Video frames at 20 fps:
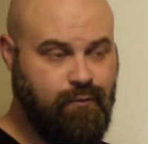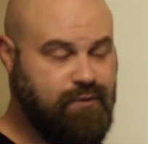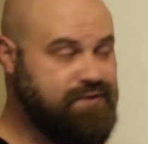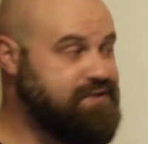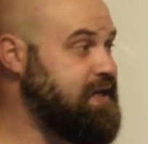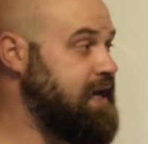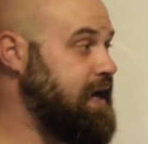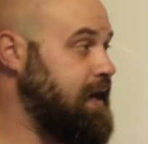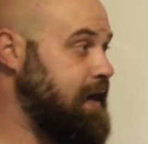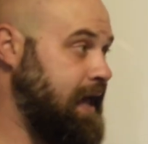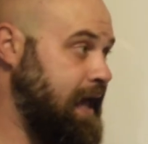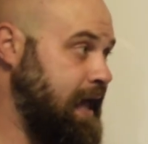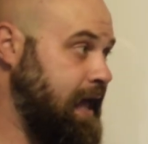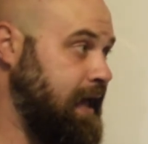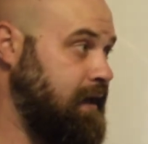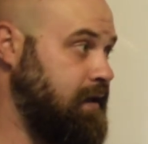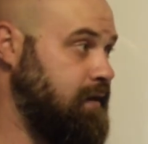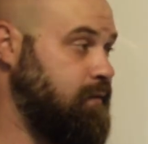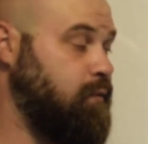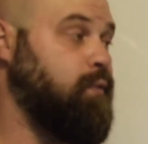We're saying,
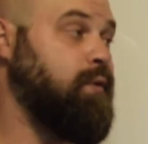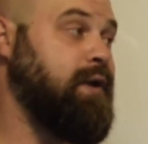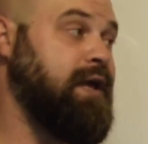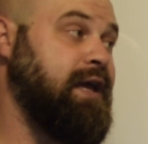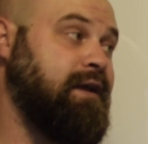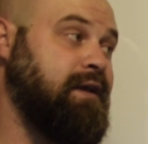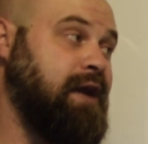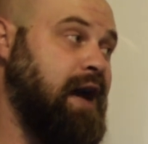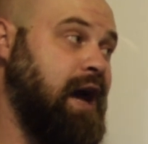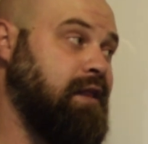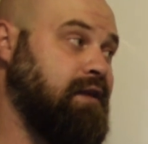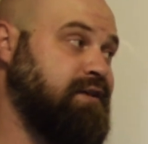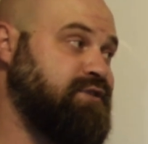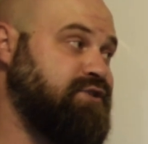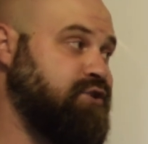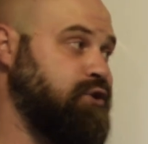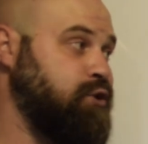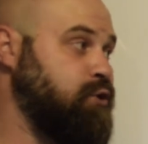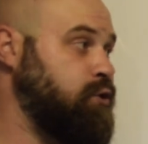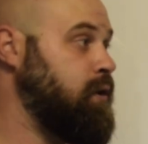hey, we
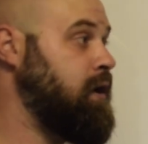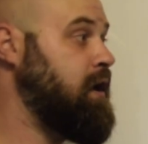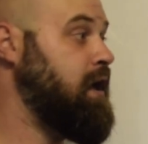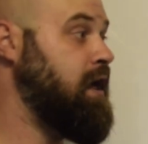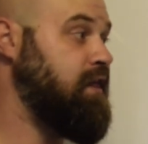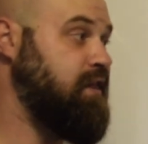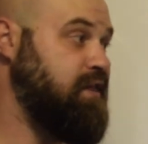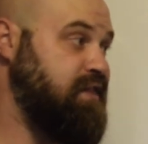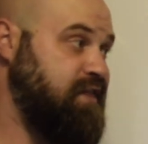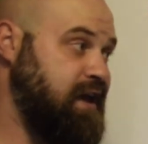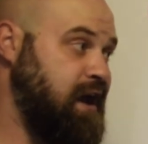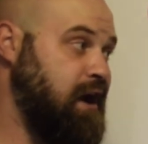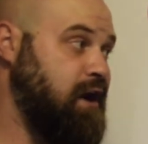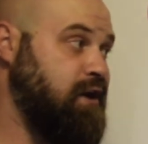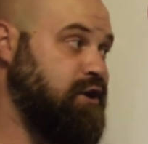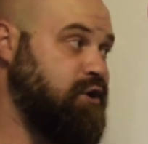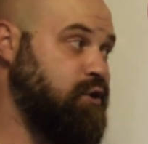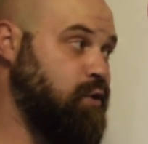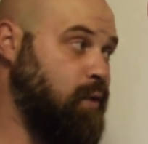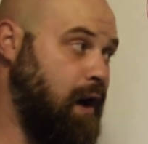acknowledge you, there
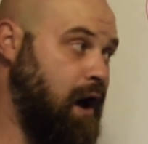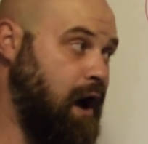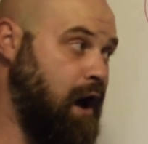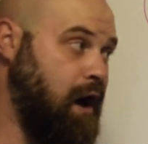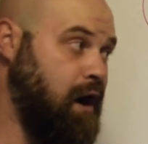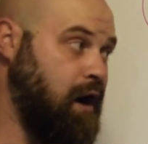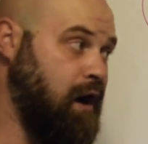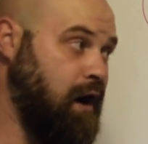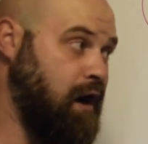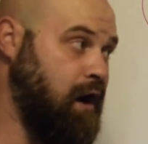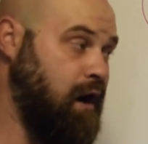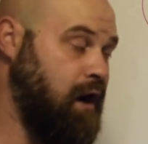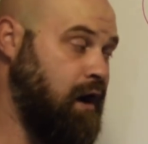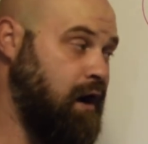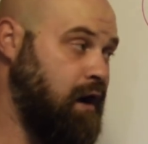you are,